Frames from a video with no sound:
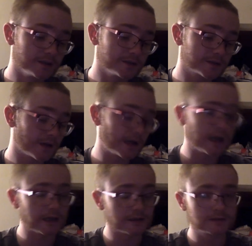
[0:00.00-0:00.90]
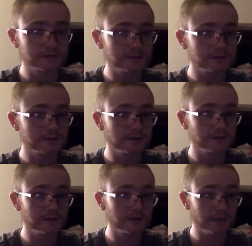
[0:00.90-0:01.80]
So hey,
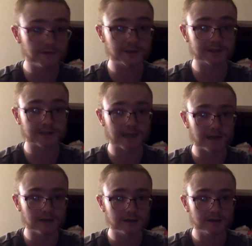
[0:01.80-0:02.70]
have a good day.